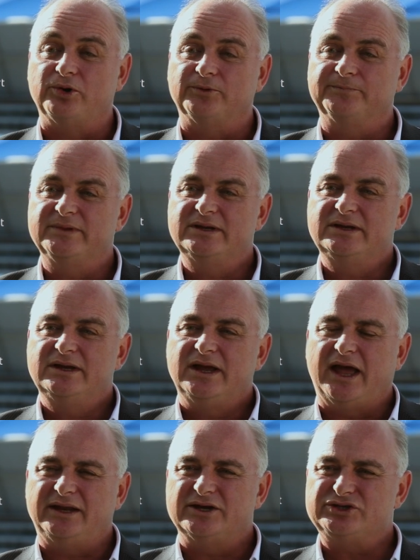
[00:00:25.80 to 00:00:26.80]
crew,
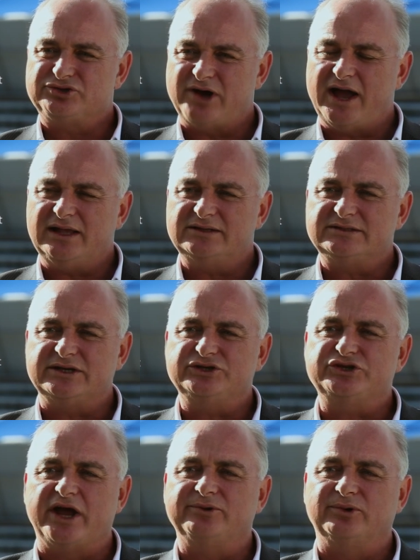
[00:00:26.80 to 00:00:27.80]
and Australians
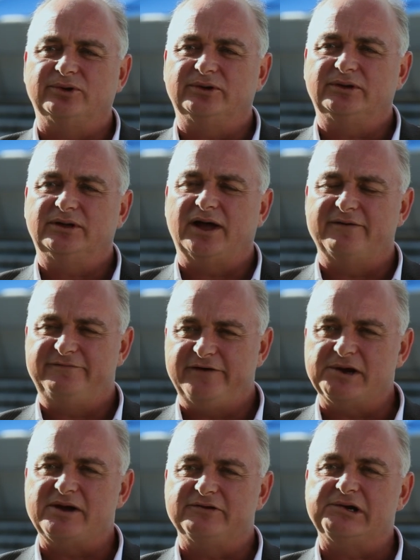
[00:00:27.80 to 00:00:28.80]
in general are very,